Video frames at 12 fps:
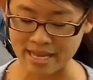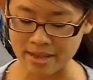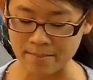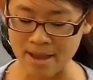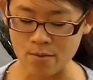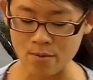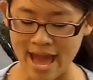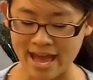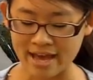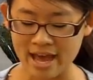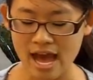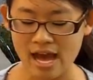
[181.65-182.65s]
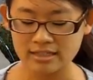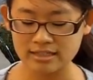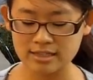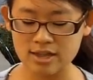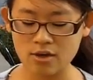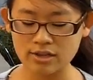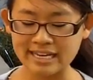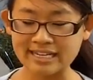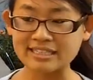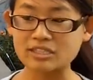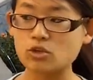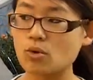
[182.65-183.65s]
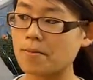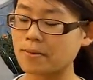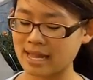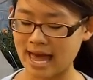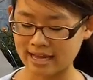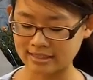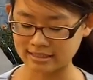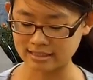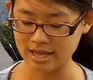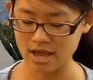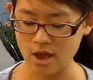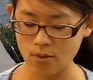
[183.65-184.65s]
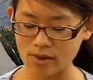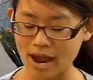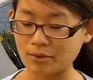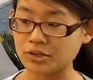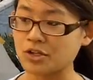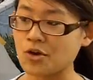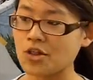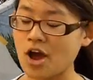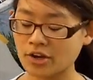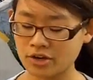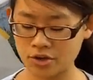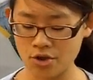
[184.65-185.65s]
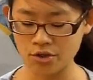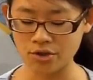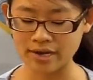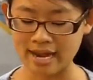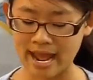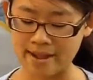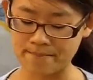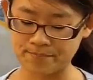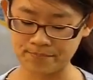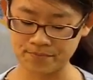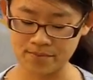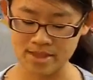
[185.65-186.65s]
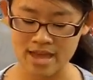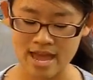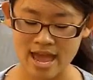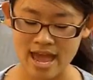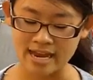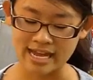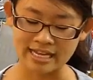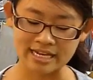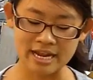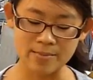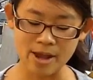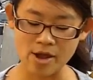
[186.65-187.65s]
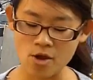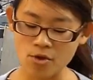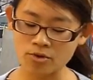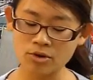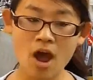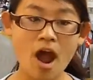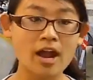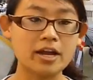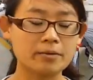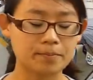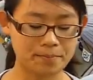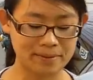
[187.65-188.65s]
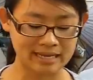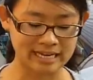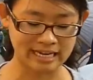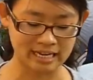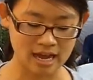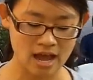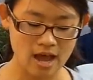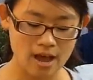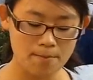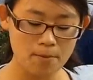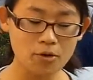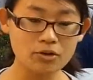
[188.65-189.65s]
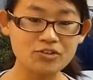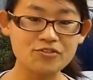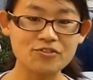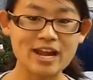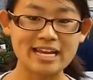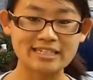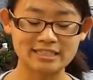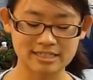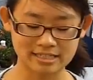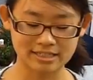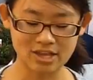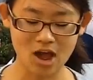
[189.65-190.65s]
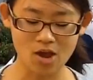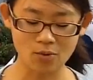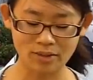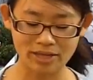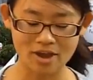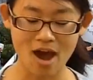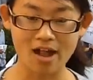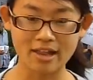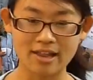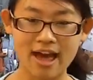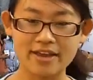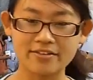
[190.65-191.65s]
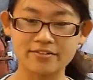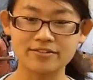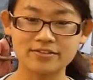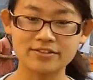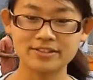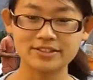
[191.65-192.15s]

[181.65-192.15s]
making my way slowly to a place where I will no longer know your name. And I can hear my own heart beating, a bold refrain to the song we call life.